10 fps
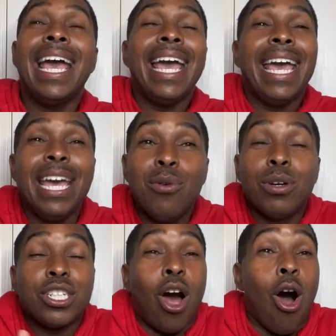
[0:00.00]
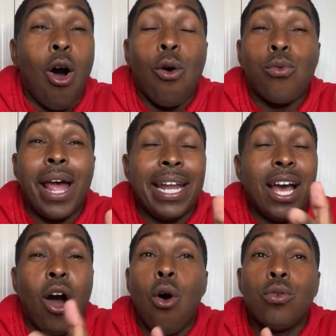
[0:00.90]
He was already
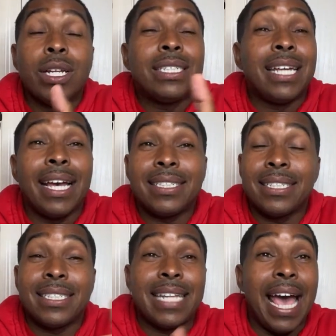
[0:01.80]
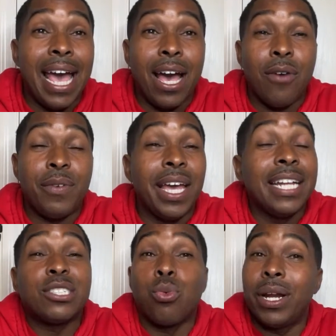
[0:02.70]
on the Texas staff
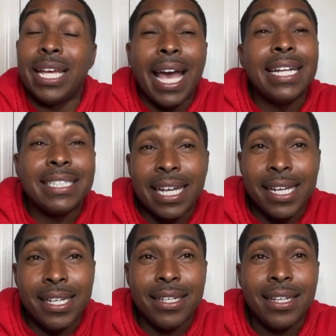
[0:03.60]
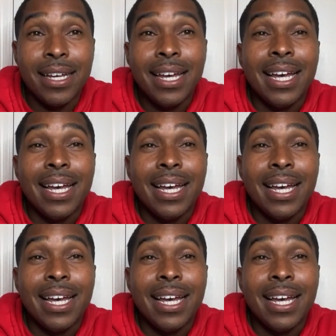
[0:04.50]
in 2018.